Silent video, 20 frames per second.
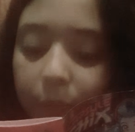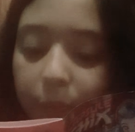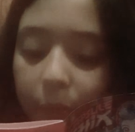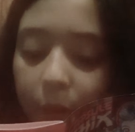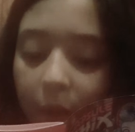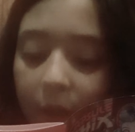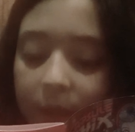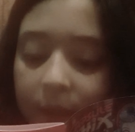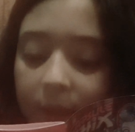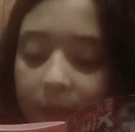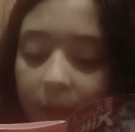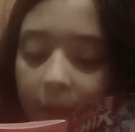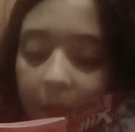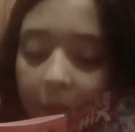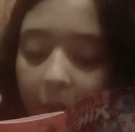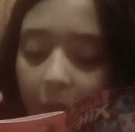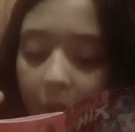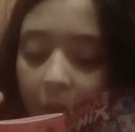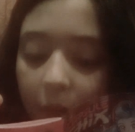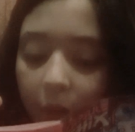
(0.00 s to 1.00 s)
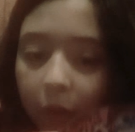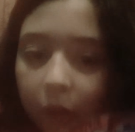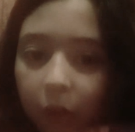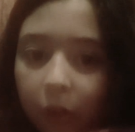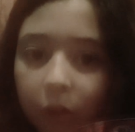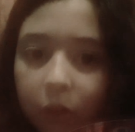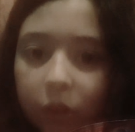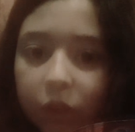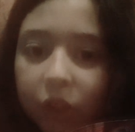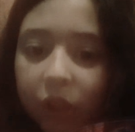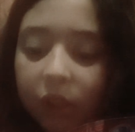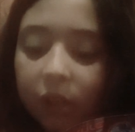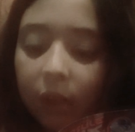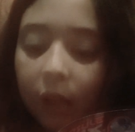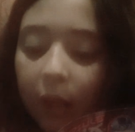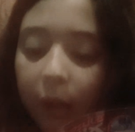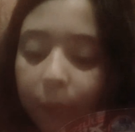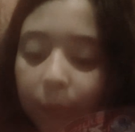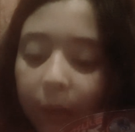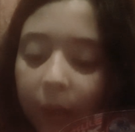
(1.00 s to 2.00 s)
bracelet on her. She has
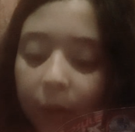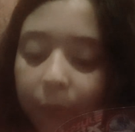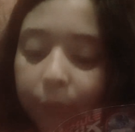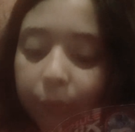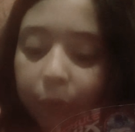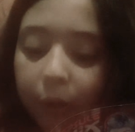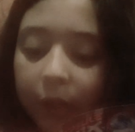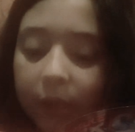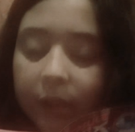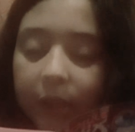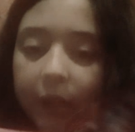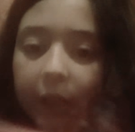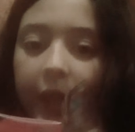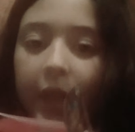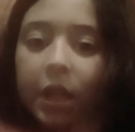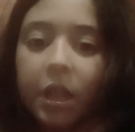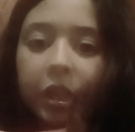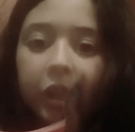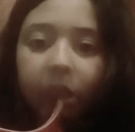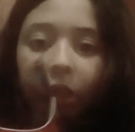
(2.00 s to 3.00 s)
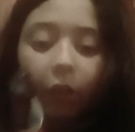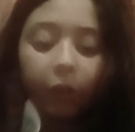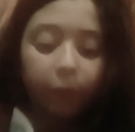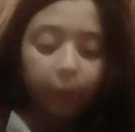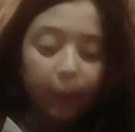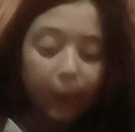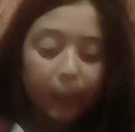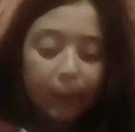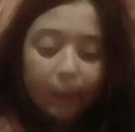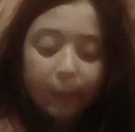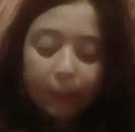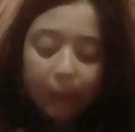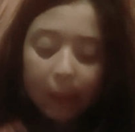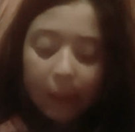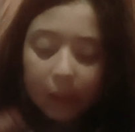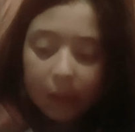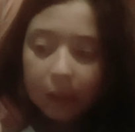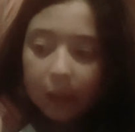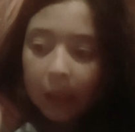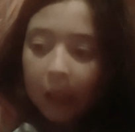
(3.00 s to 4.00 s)
like a pink bracelet. So I
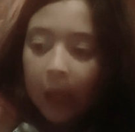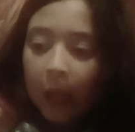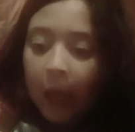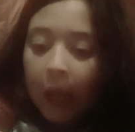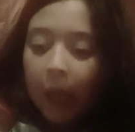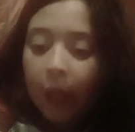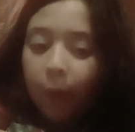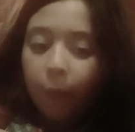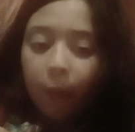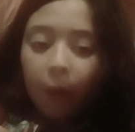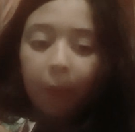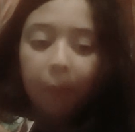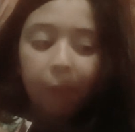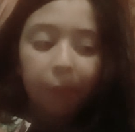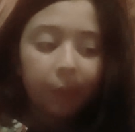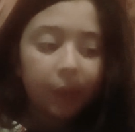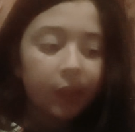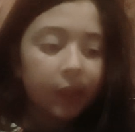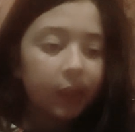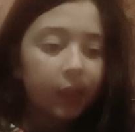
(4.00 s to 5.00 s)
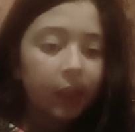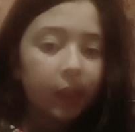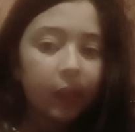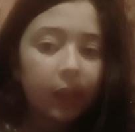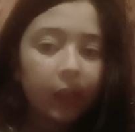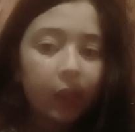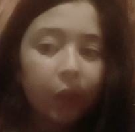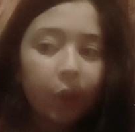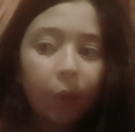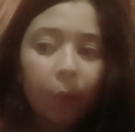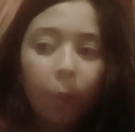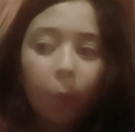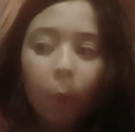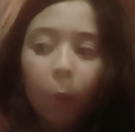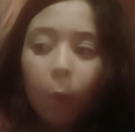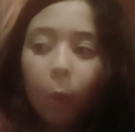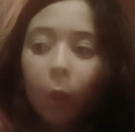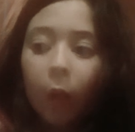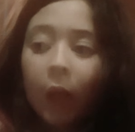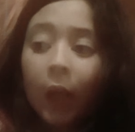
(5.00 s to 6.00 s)
think it went missing
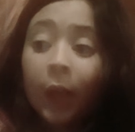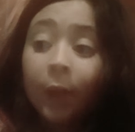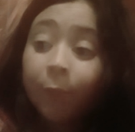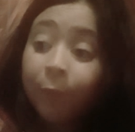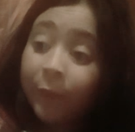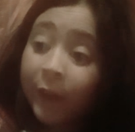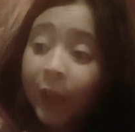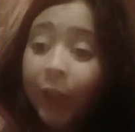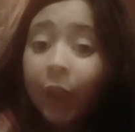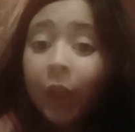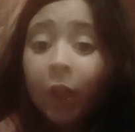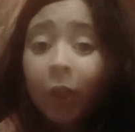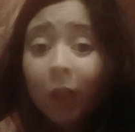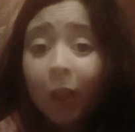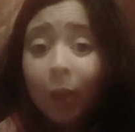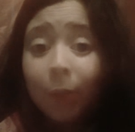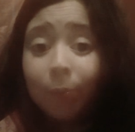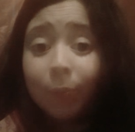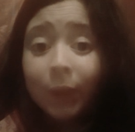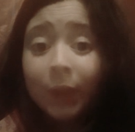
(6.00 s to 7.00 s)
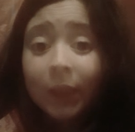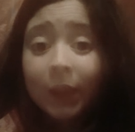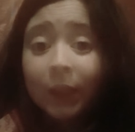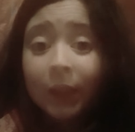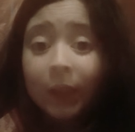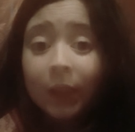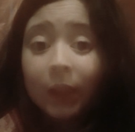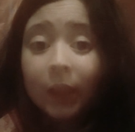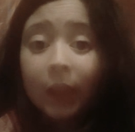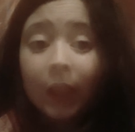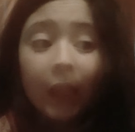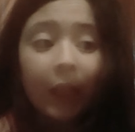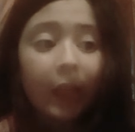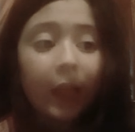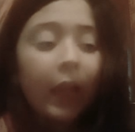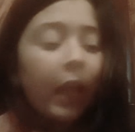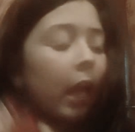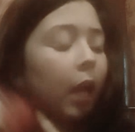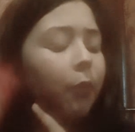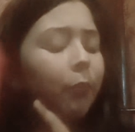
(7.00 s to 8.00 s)
or I'm very clumsy. Like,
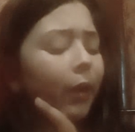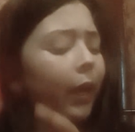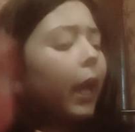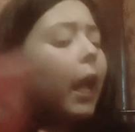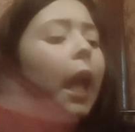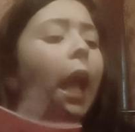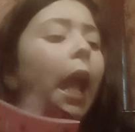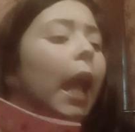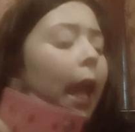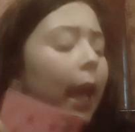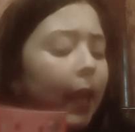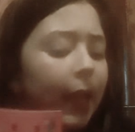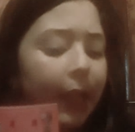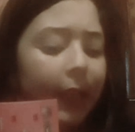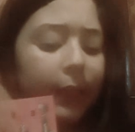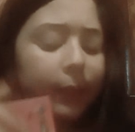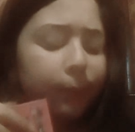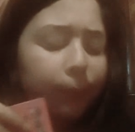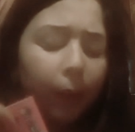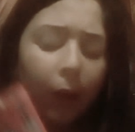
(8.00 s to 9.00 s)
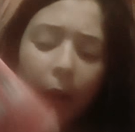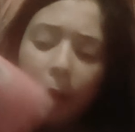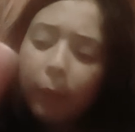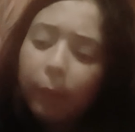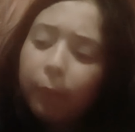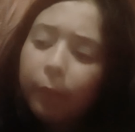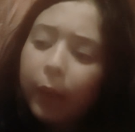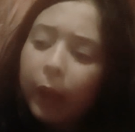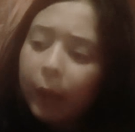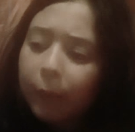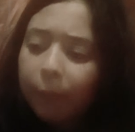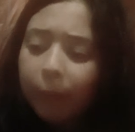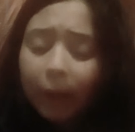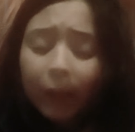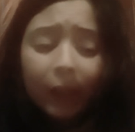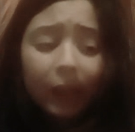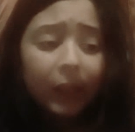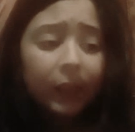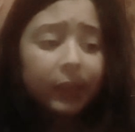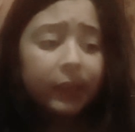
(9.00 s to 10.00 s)
wait, it's top,
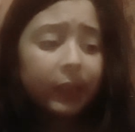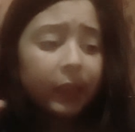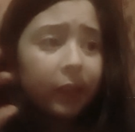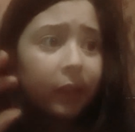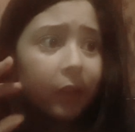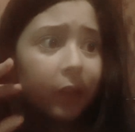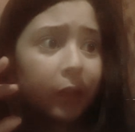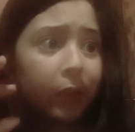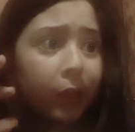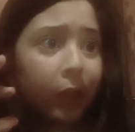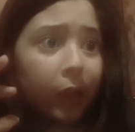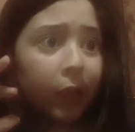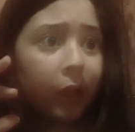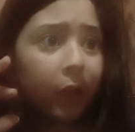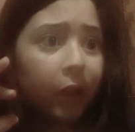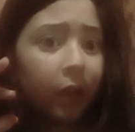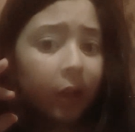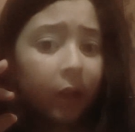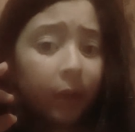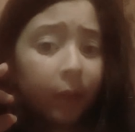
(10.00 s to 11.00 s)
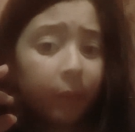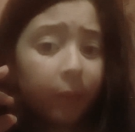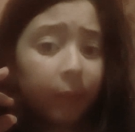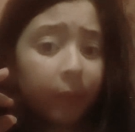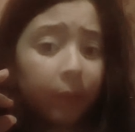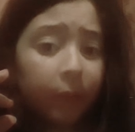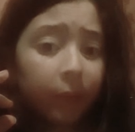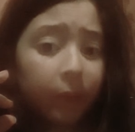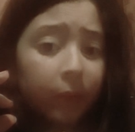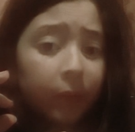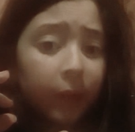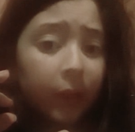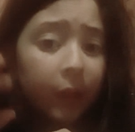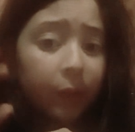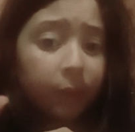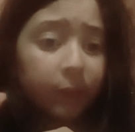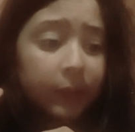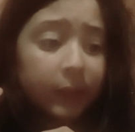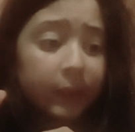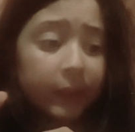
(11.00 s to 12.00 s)
maybe it's either, uh, it
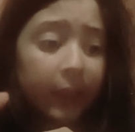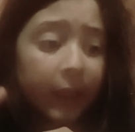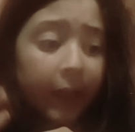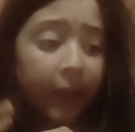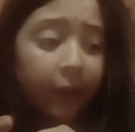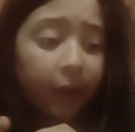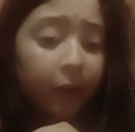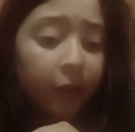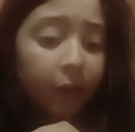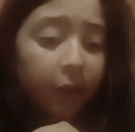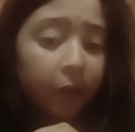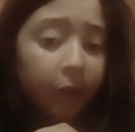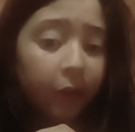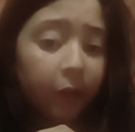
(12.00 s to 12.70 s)
was there